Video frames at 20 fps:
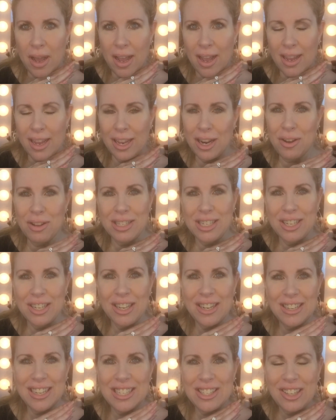you know, it's
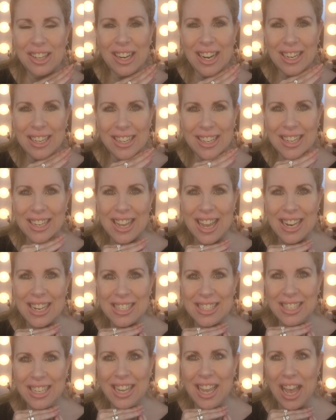a good idea to kind of
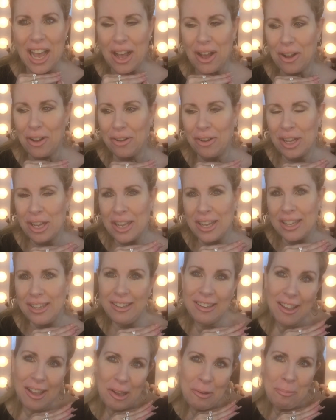see how
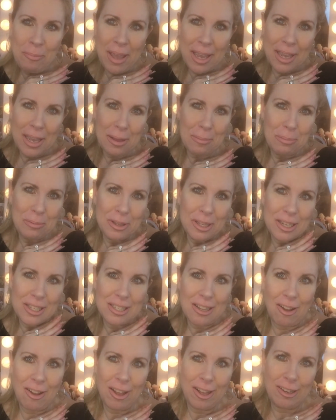young makeup looks
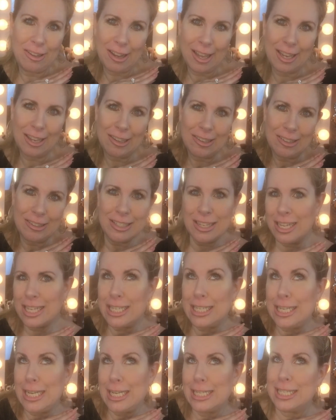on like
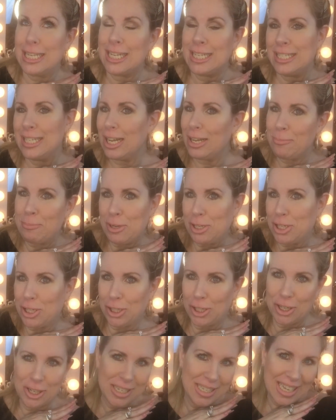seasoned,
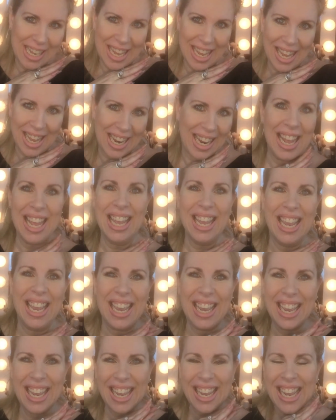mature skin.
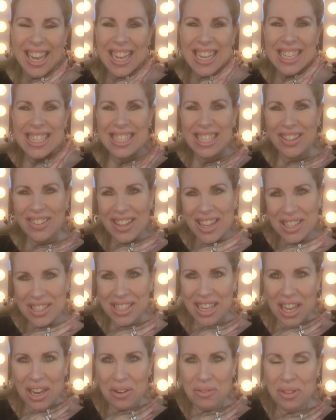So that's
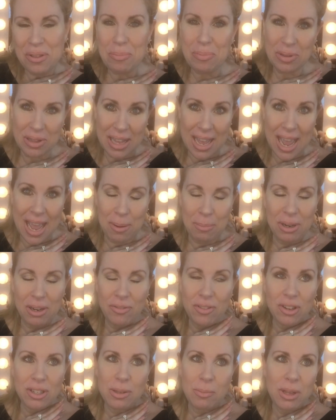kind of with a plan. But if
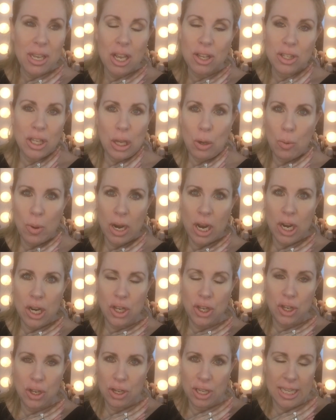there's something else that you want
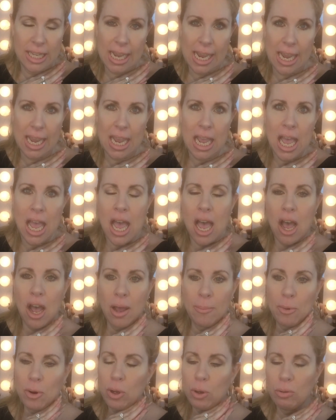to see,
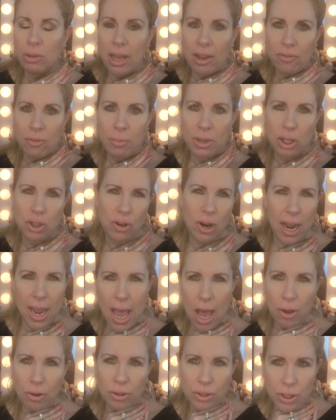or you would like for me to try
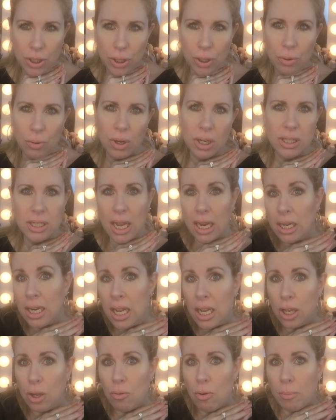out or do, or a
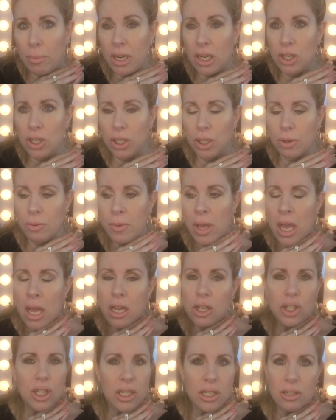technique you want me to do,
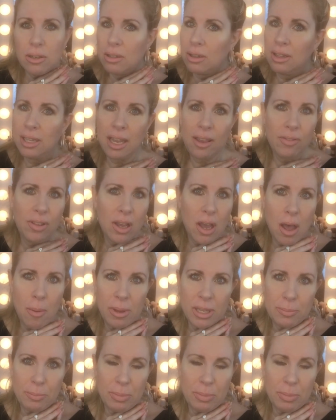just leave the comments